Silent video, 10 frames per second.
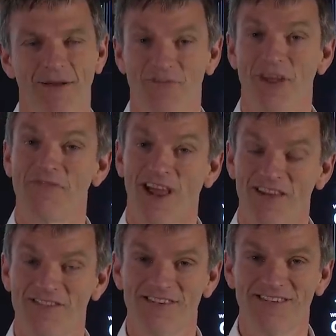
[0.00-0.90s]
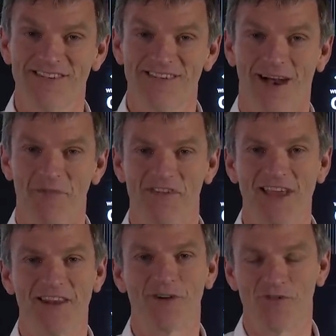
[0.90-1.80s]
I'm James Allison, I'm the
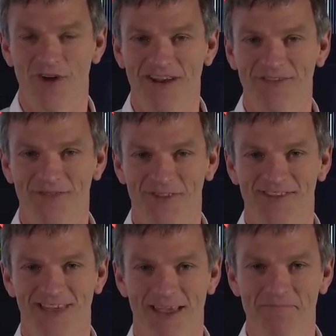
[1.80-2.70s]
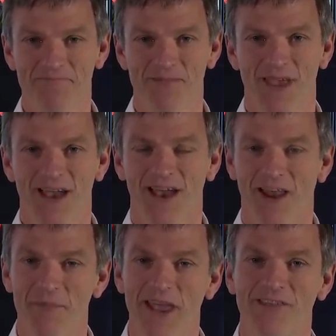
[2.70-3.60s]
Technical Director for the team,
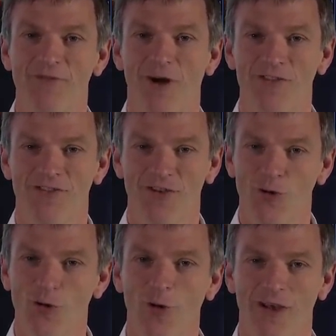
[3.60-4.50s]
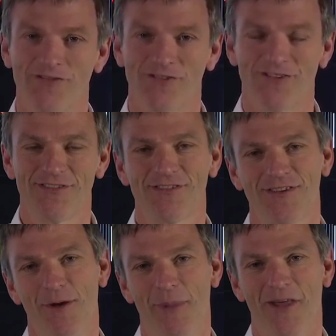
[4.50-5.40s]
and I'm here to answer your questions
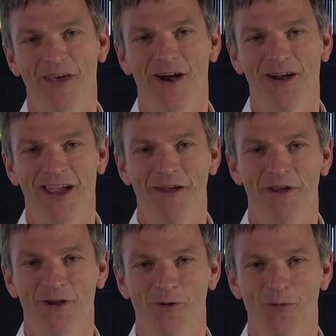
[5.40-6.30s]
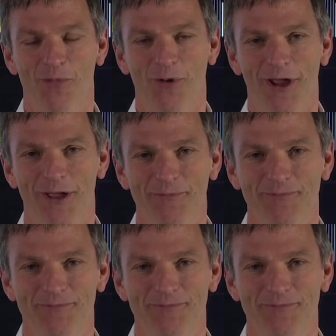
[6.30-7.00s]
about the Hungarian Grand Prix.